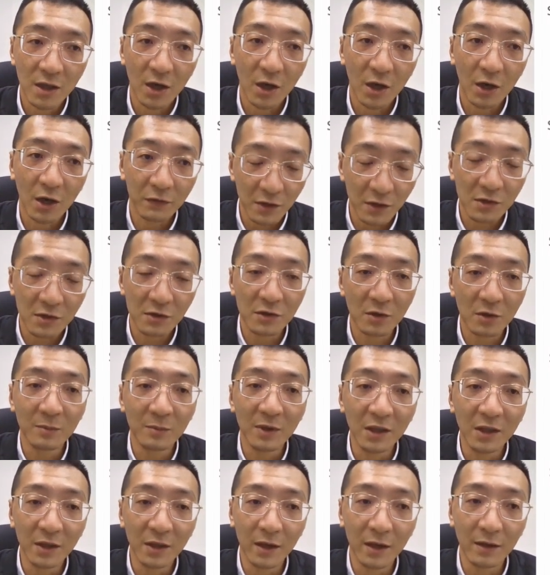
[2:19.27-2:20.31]
of the social
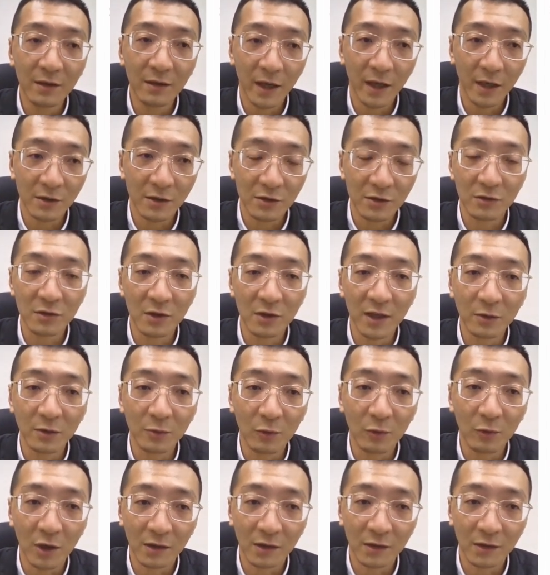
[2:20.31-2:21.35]
media and the social
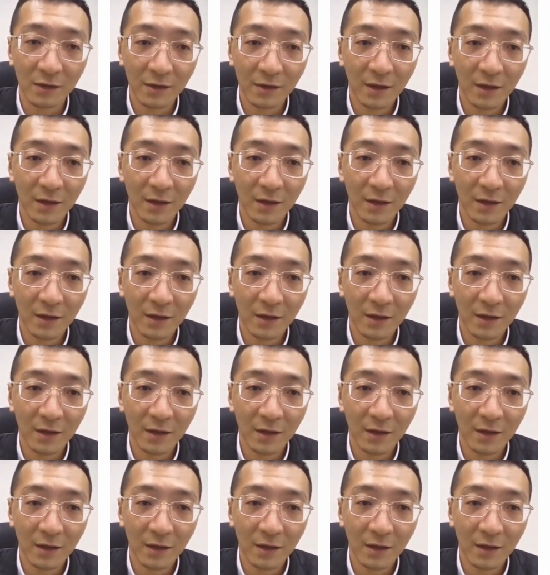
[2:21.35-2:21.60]
network,